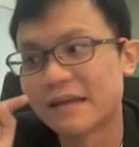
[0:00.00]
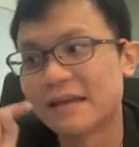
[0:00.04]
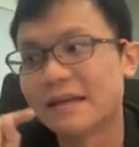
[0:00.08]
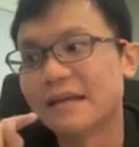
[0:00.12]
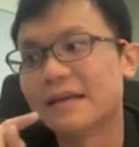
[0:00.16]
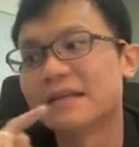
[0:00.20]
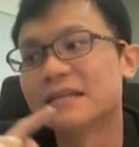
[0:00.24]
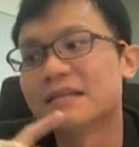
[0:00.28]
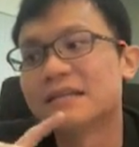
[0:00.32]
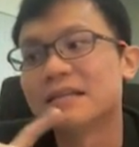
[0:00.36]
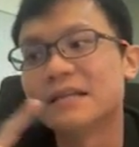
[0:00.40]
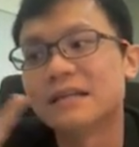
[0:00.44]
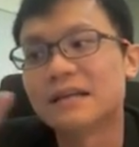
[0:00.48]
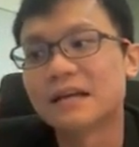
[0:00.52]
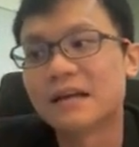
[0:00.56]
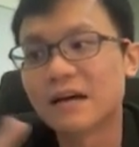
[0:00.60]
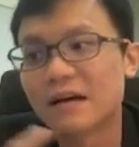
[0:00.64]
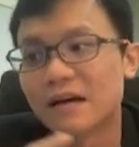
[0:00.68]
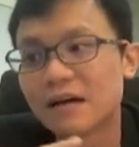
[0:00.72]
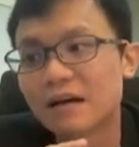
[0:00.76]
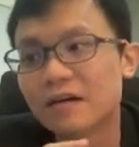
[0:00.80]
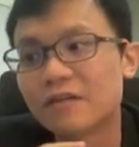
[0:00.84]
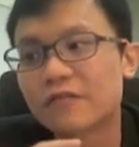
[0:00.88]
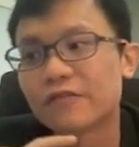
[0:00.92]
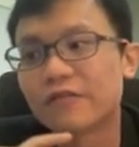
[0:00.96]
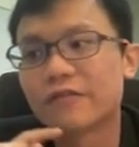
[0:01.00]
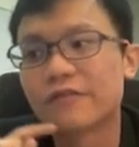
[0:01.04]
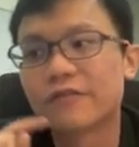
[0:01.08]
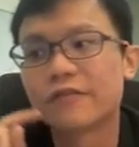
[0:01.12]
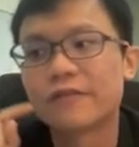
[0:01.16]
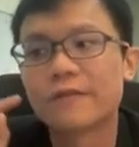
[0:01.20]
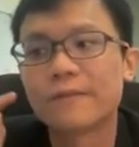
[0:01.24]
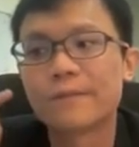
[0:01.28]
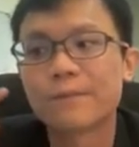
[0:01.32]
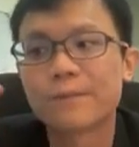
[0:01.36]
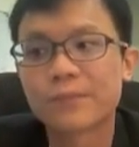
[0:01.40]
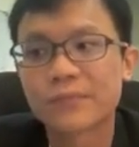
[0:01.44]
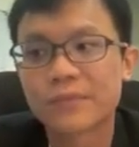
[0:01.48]
it is the Earth
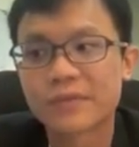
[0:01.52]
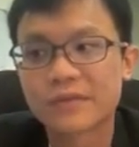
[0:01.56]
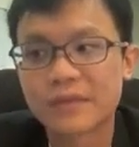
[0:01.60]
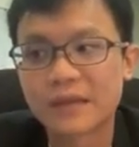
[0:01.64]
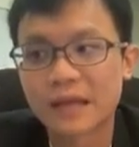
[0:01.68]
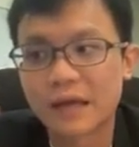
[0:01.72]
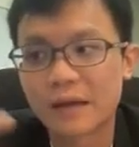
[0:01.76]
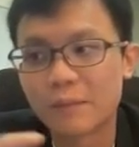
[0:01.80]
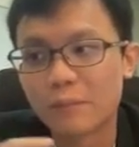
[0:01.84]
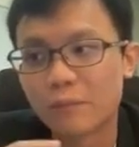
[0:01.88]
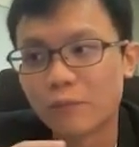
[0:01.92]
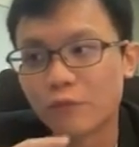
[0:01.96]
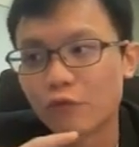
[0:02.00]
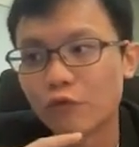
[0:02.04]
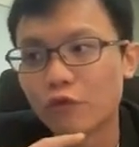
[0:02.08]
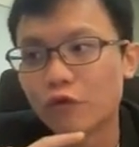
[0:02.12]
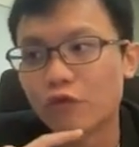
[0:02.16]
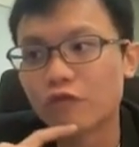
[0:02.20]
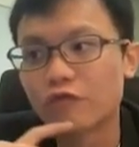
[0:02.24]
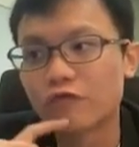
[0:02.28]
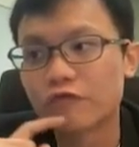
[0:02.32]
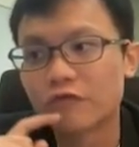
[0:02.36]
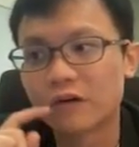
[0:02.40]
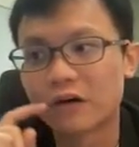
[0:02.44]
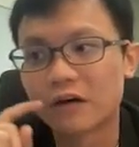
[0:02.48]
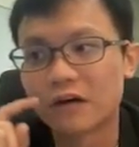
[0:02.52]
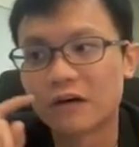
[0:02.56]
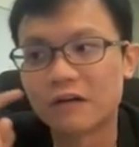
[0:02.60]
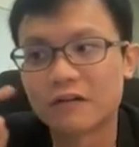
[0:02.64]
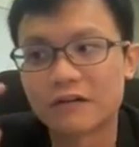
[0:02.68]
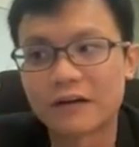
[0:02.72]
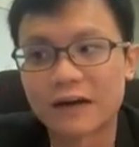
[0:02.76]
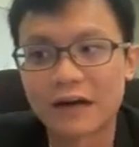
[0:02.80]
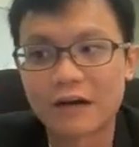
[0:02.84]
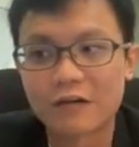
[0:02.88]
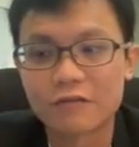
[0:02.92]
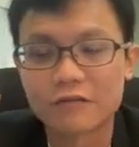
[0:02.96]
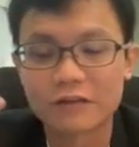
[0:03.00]
that moves
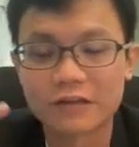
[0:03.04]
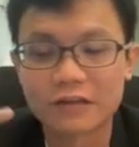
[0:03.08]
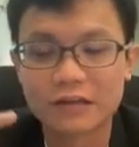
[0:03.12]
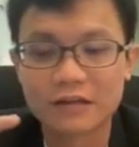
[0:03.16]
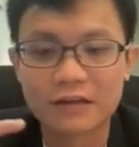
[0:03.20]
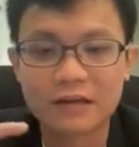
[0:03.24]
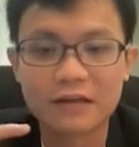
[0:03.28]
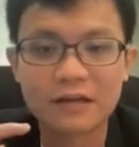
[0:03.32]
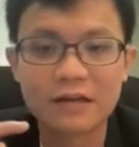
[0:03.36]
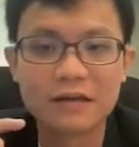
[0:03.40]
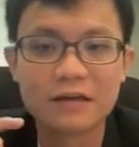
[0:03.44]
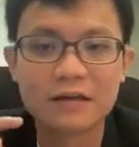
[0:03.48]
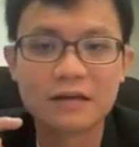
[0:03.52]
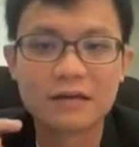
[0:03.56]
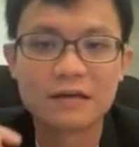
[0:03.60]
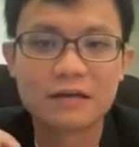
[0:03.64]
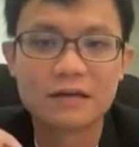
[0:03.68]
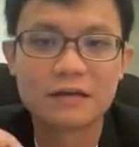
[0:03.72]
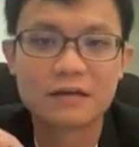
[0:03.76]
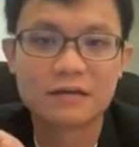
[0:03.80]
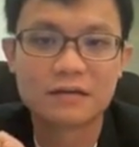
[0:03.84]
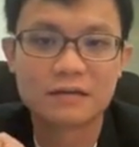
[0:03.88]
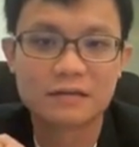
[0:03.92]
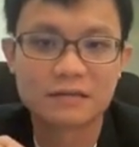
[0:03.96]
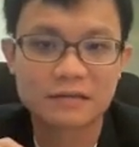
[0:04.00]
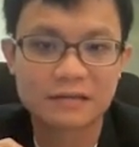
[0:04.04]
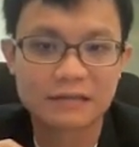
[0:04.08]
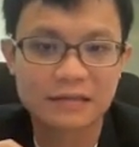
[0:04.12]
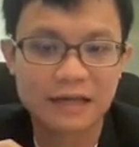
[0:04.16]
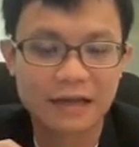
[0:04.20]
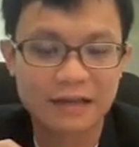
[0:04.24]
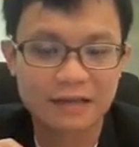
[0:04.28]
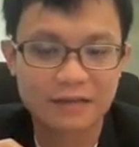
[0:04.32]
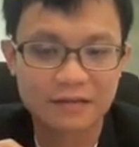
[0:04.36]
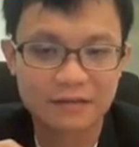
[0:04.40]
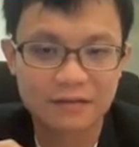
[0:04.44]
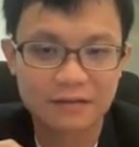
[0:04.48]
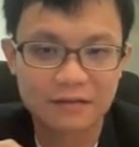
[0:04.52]
around the
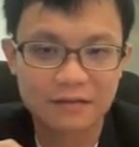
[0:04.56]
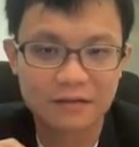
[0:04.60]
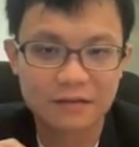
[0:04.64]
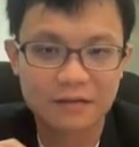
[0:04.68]
Sun.